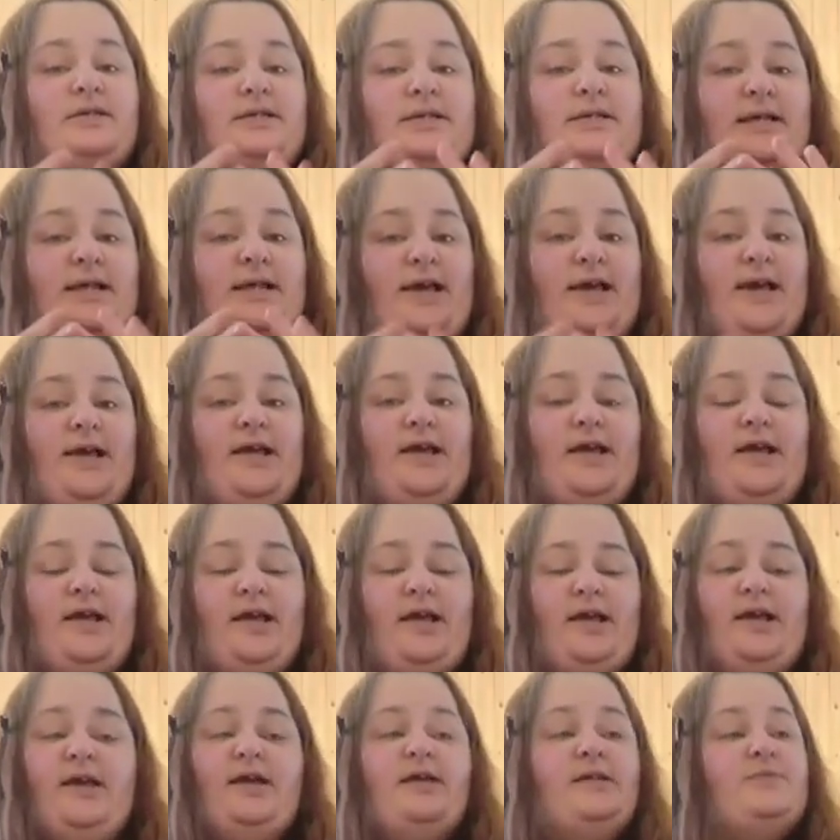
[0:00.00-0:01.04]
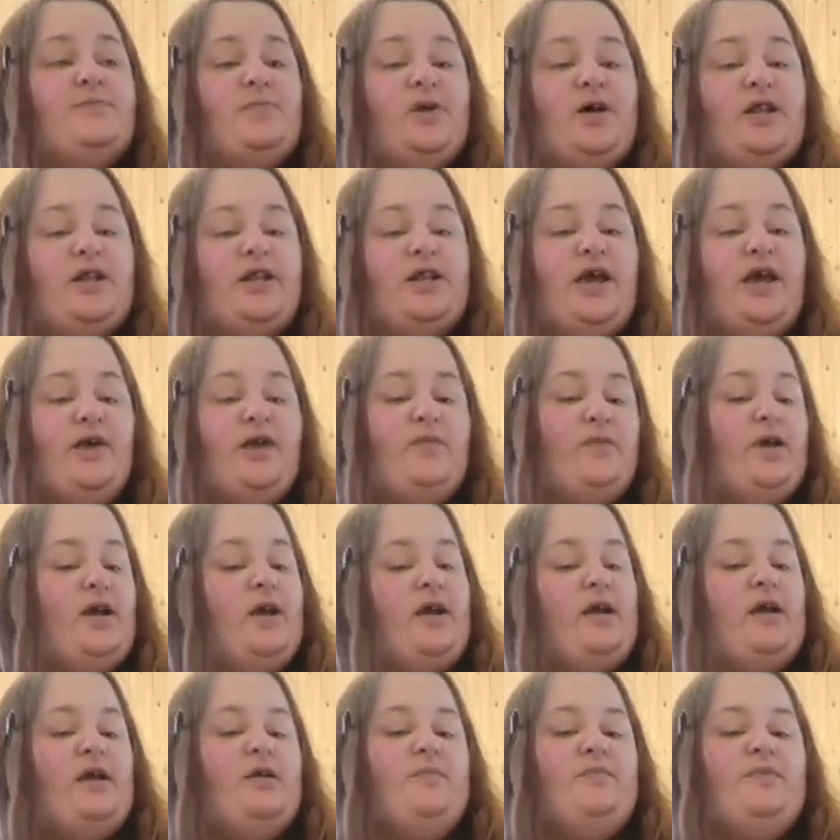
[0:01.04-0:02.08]
Today is Monday and we
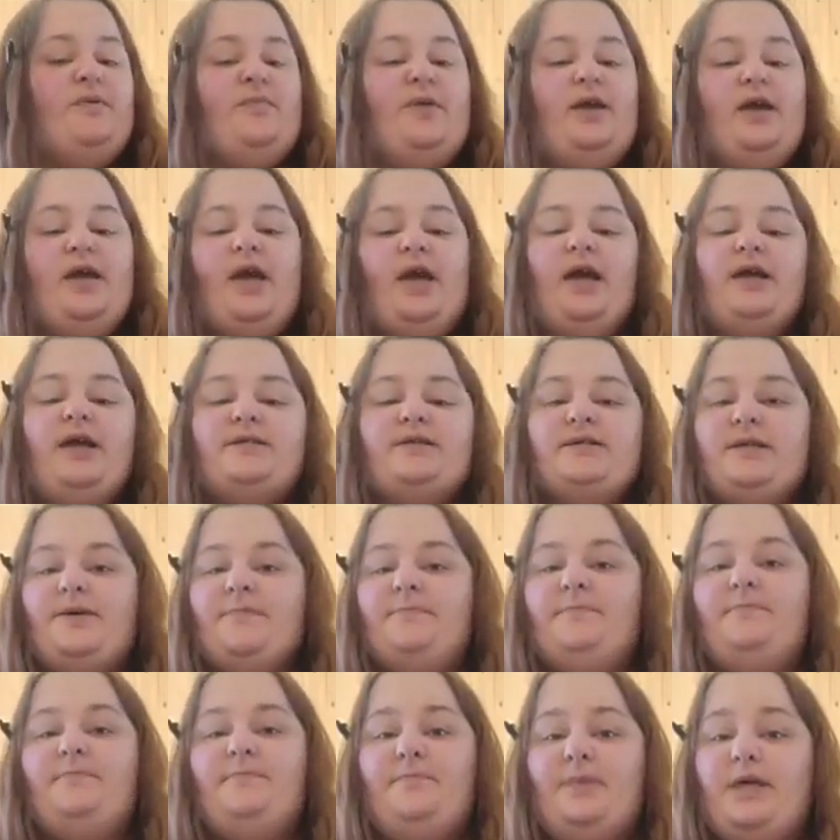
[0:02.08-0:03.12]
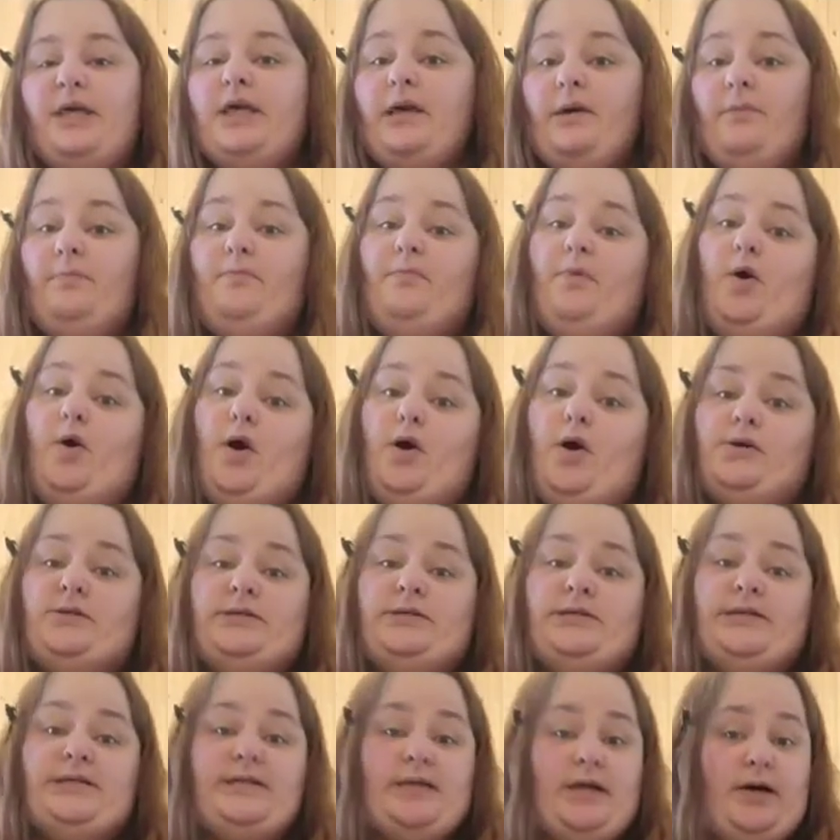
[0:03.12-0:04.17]
are going to be making some
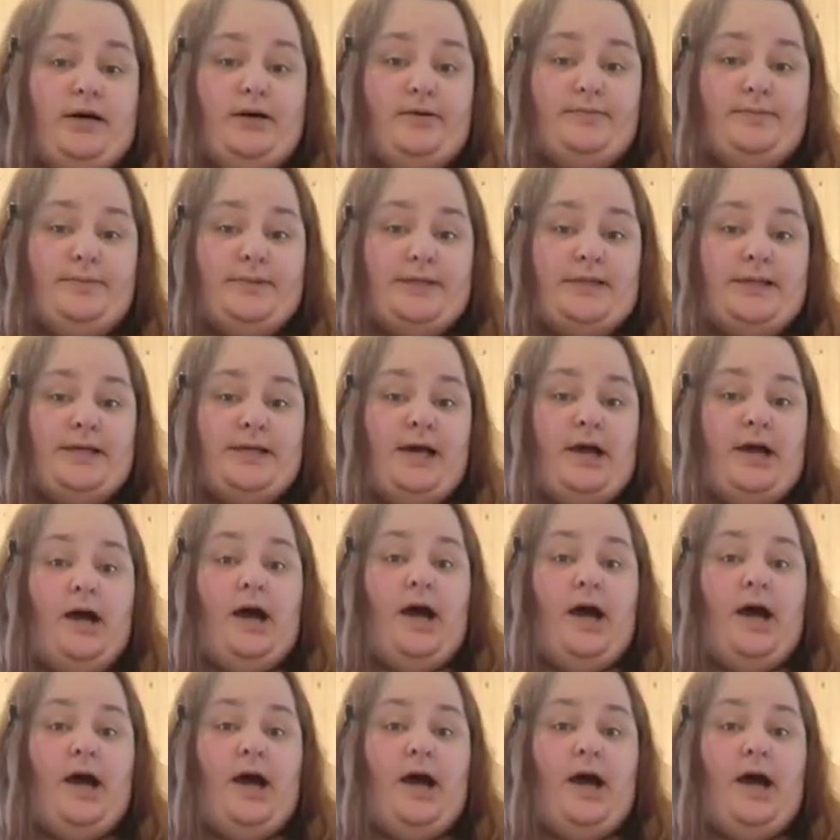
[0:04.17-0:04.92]
meatball subs.